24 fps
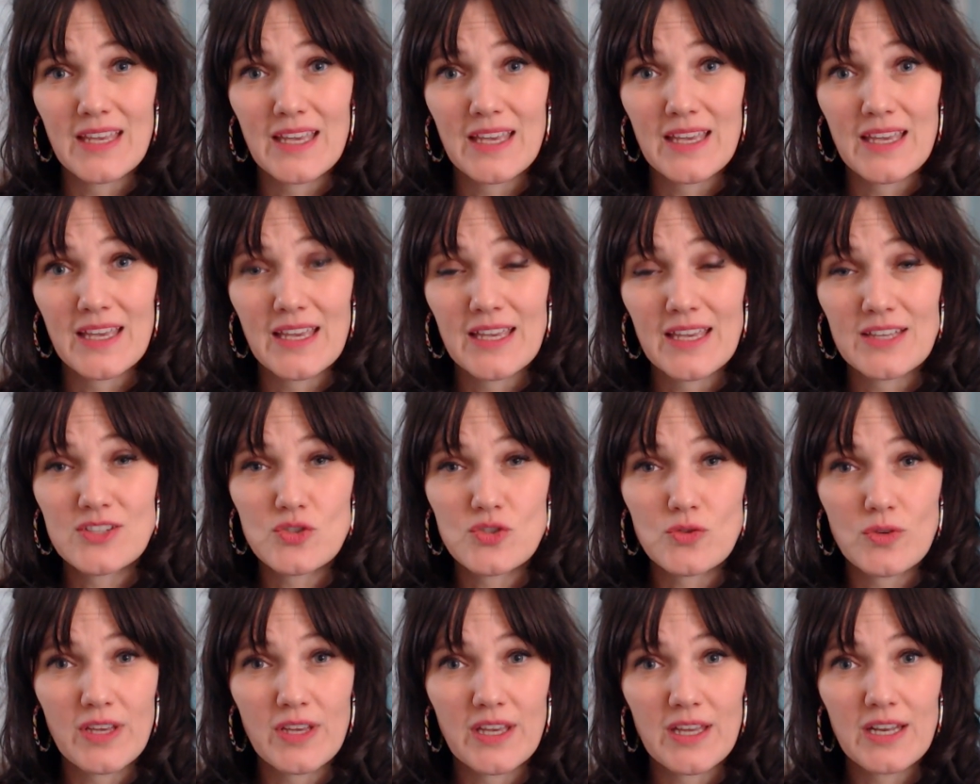
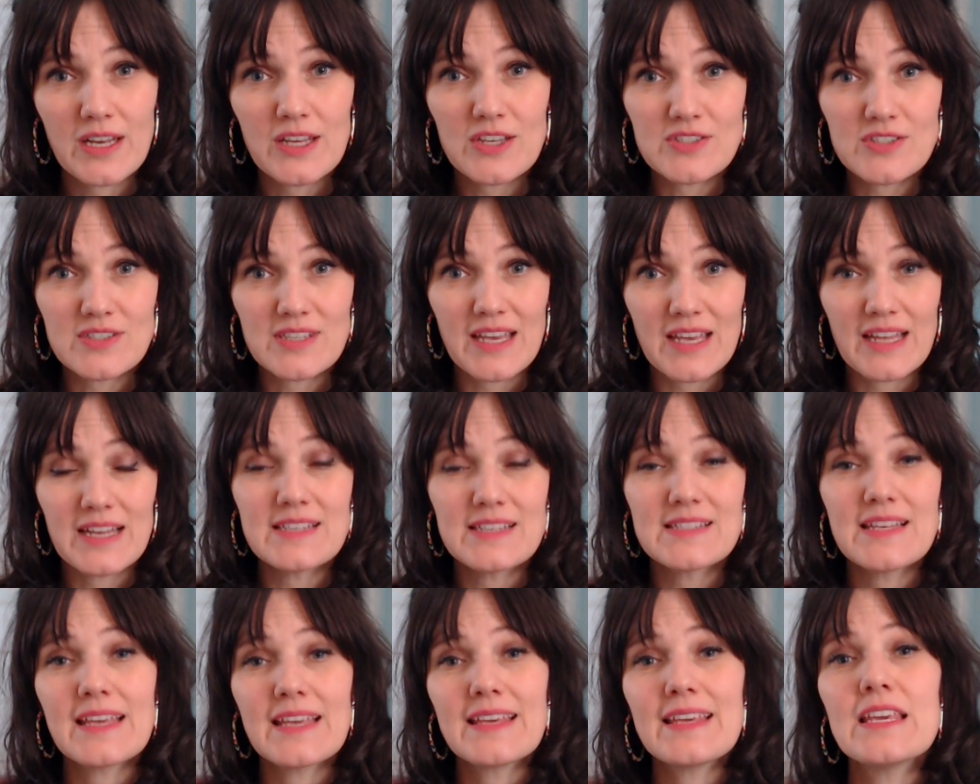it is
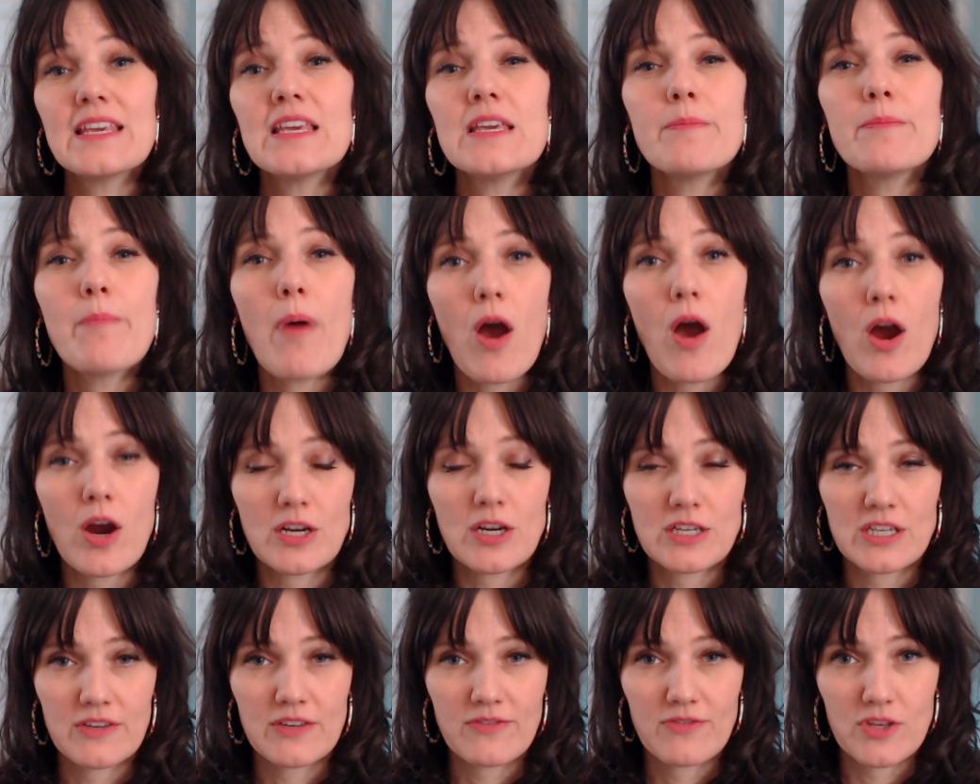a key part
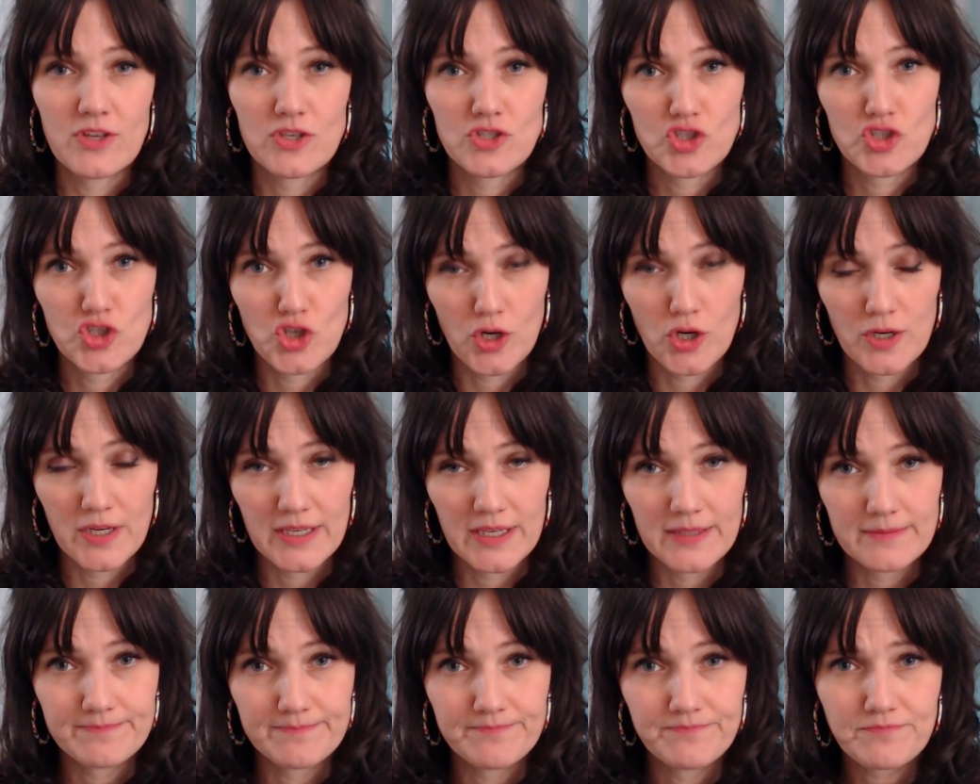of this journey,
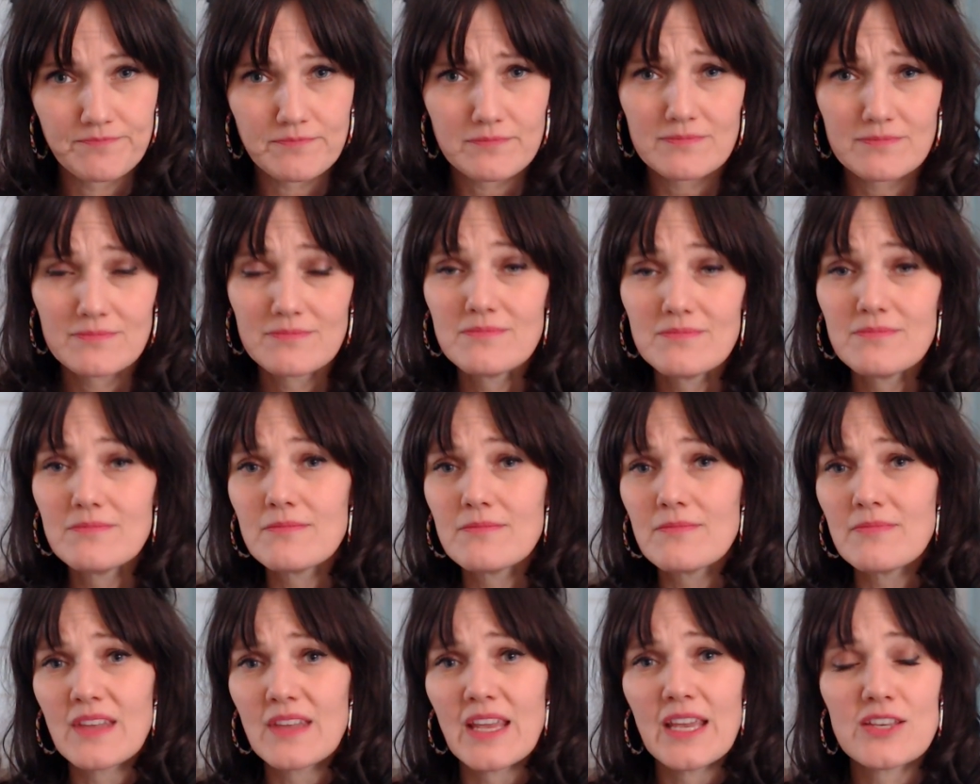
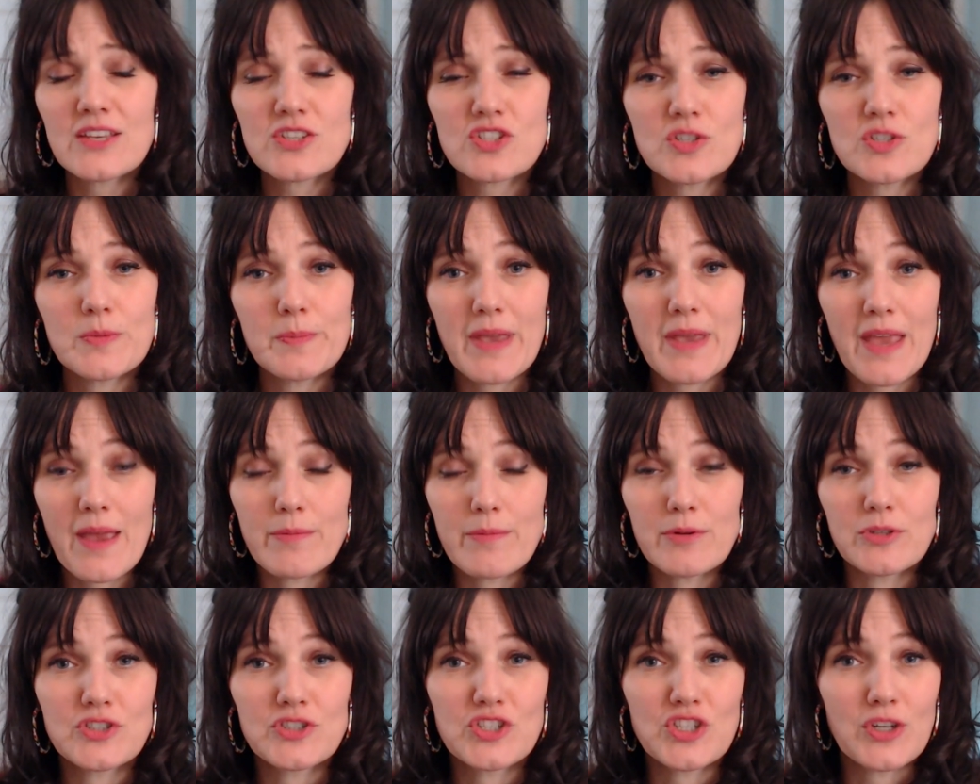is to be
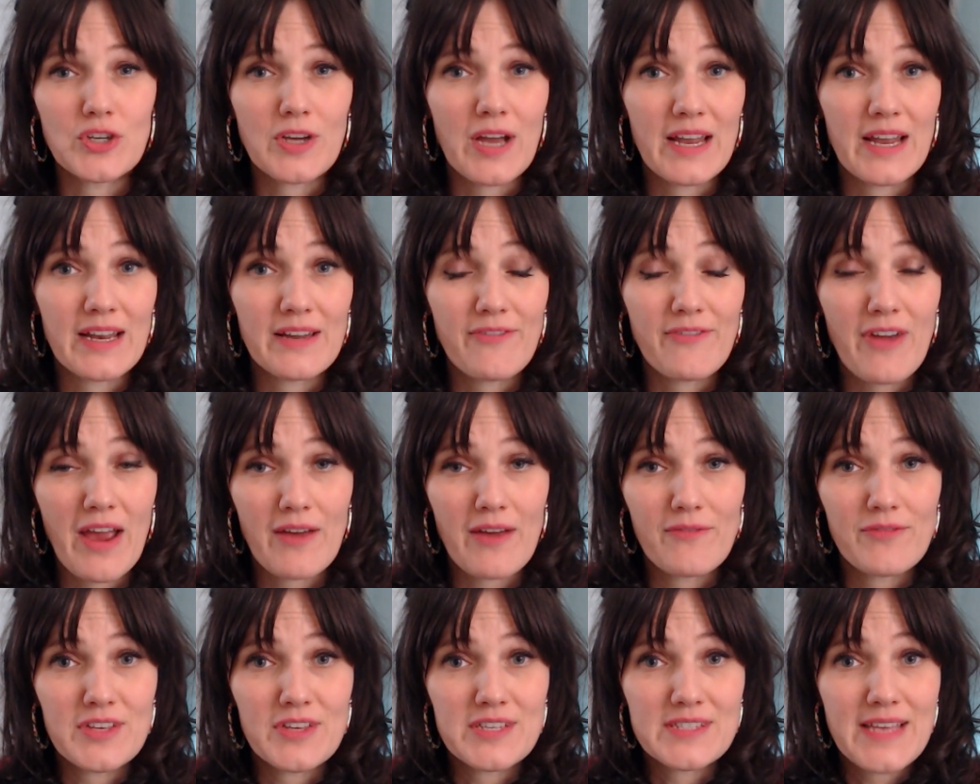able to kind of have
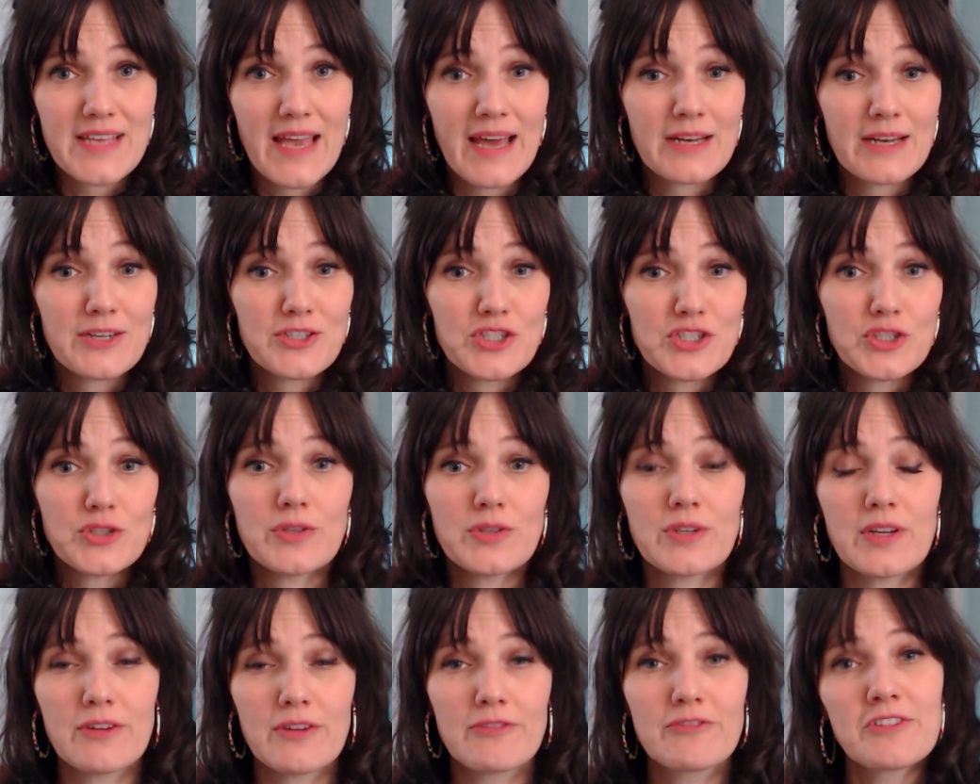this attitude
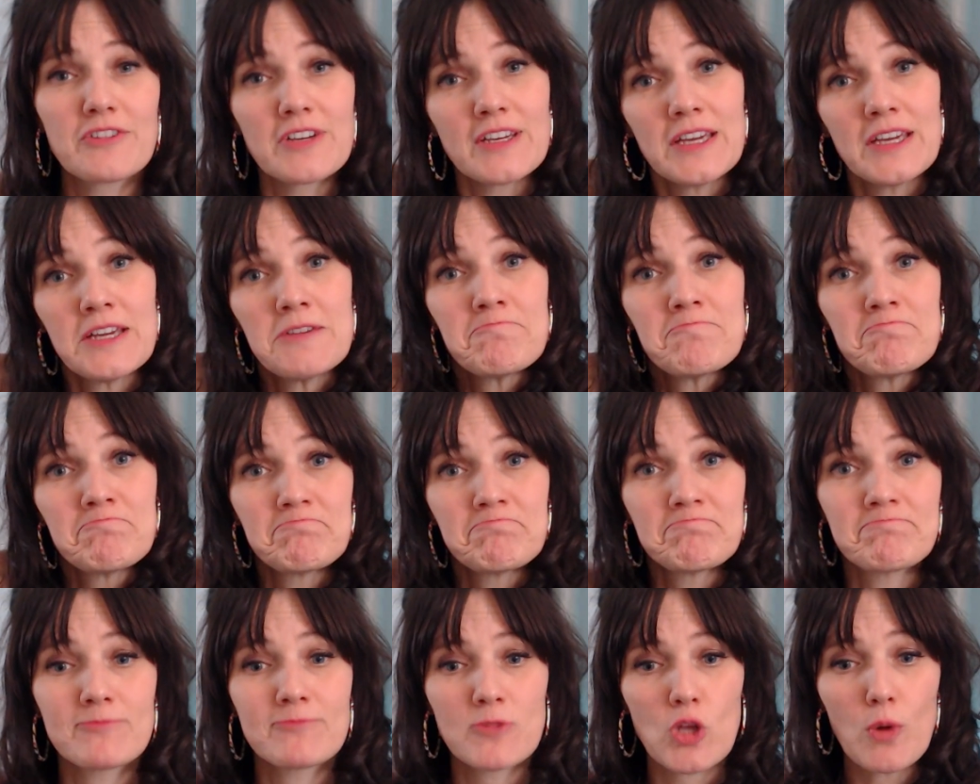of,
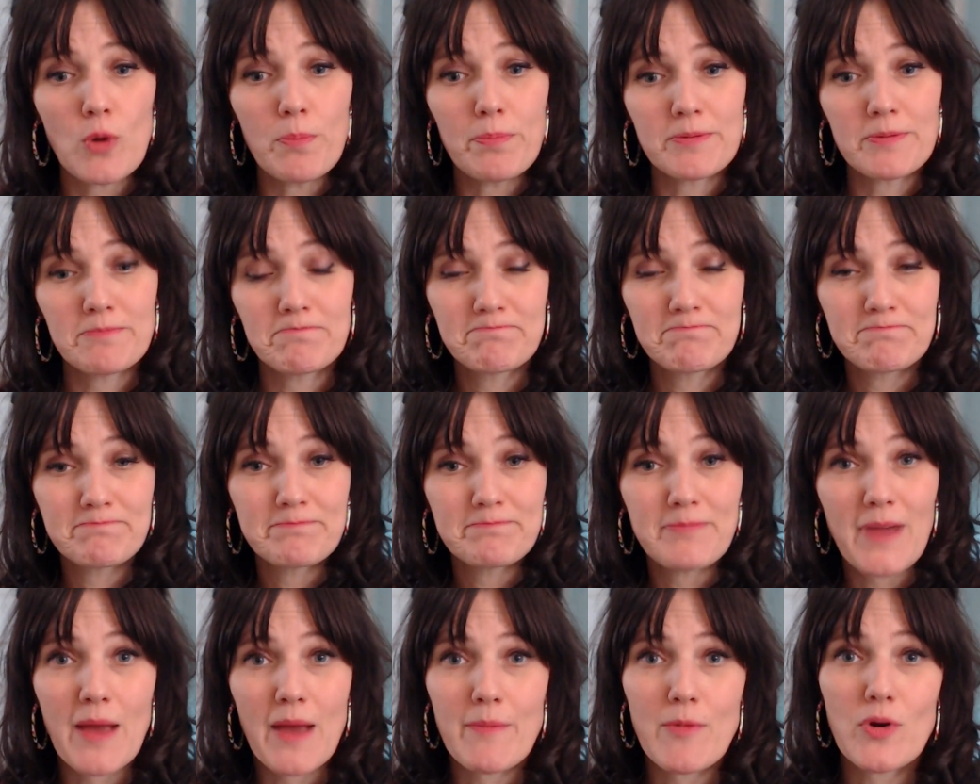nope,
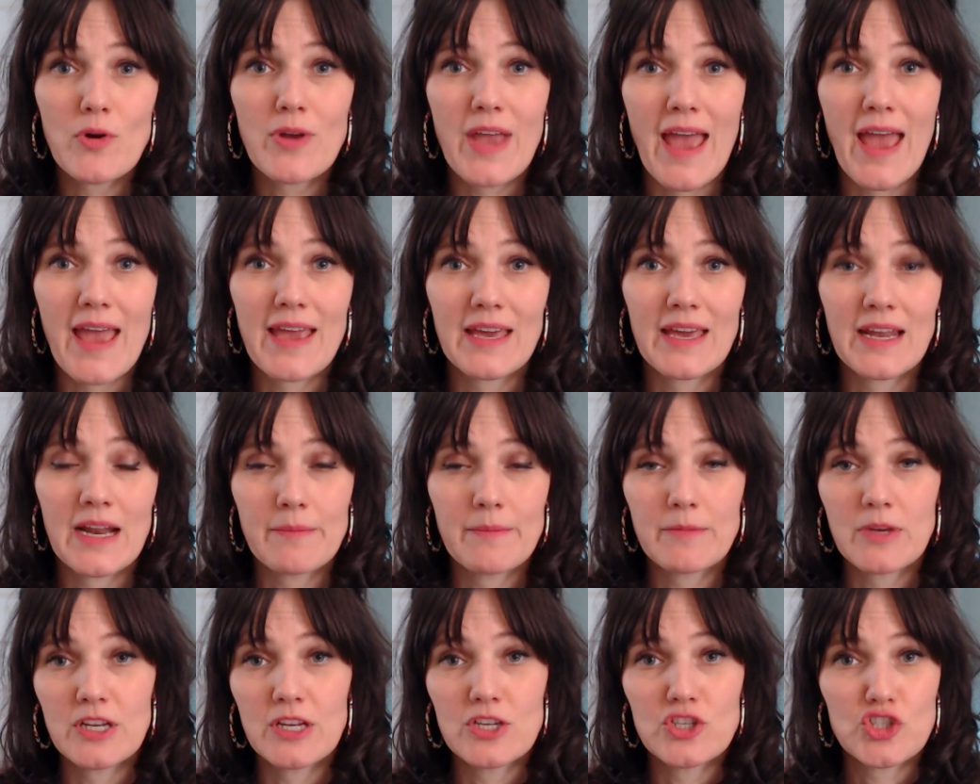I'm okay, and I'm
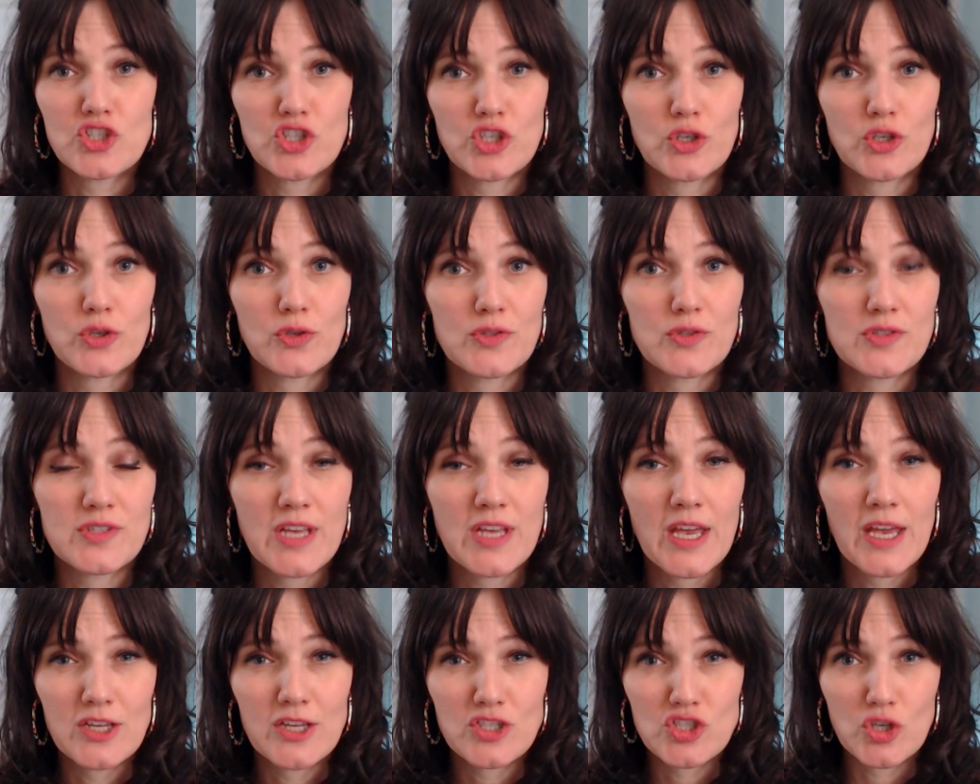going to choose
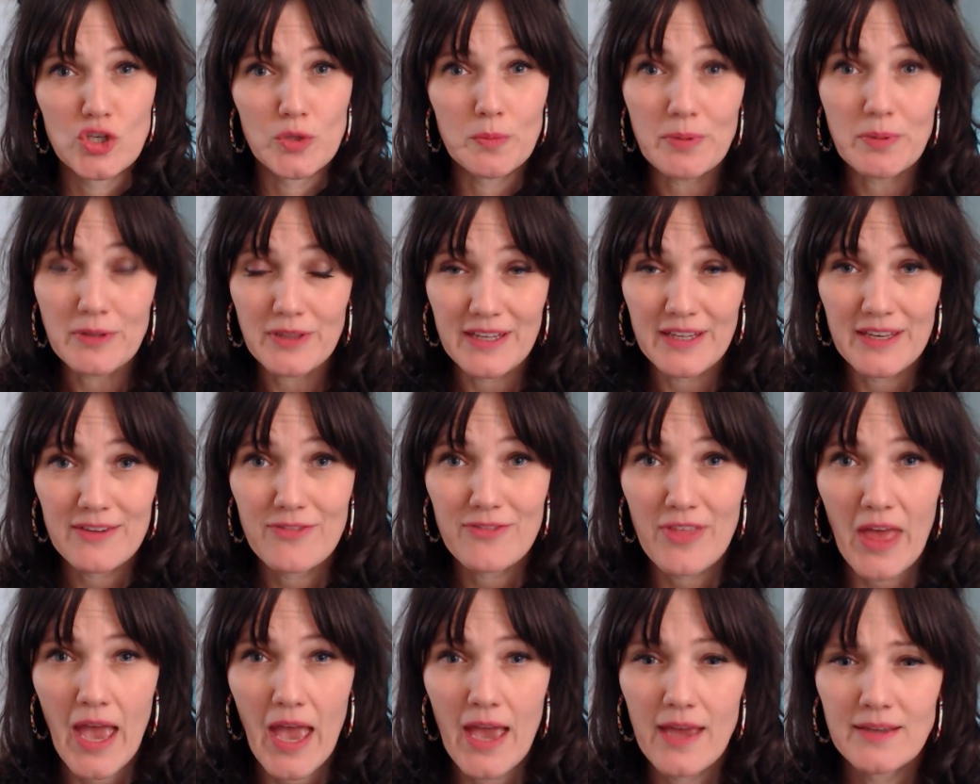to believe
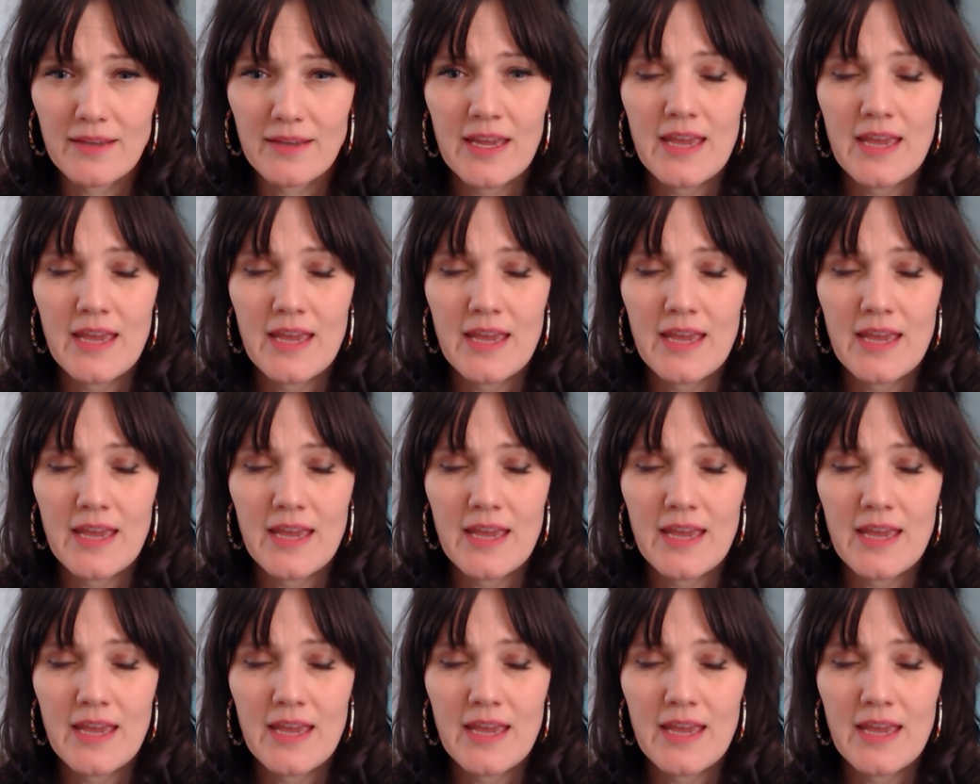that.